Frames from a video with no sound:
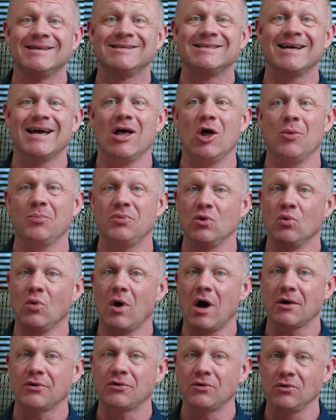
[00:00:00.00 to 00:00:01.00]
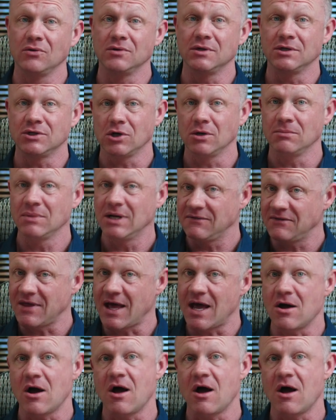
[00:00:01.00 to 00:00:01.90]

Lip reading: to help you walk through and determine if that